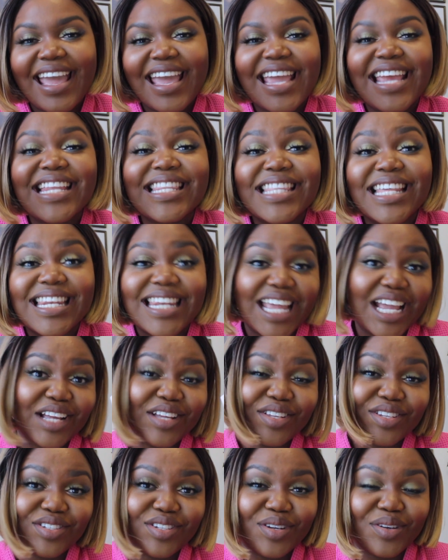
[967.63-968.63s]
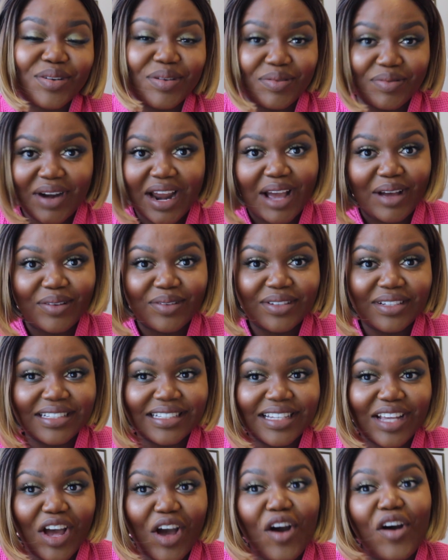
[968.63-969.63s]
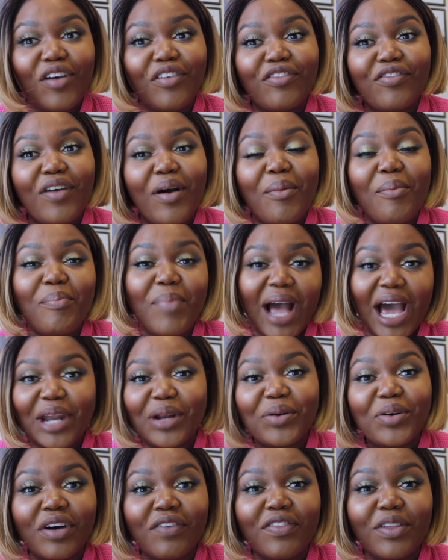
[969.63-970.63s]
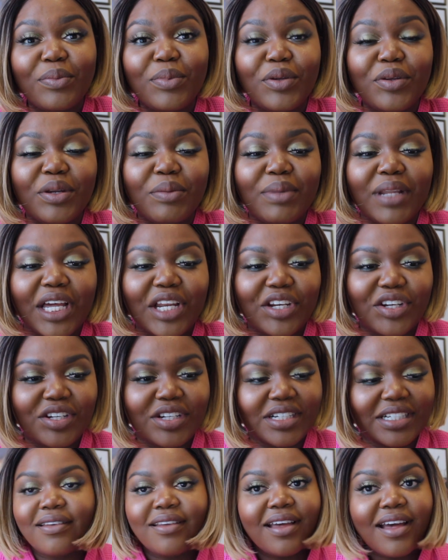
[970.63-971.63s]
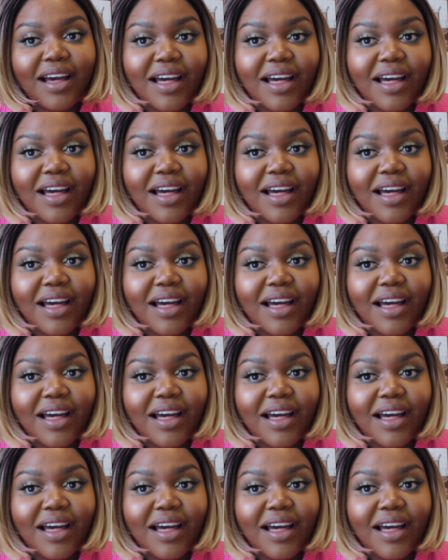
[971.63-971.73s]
in the next round of Battle of the Beauty Blenders.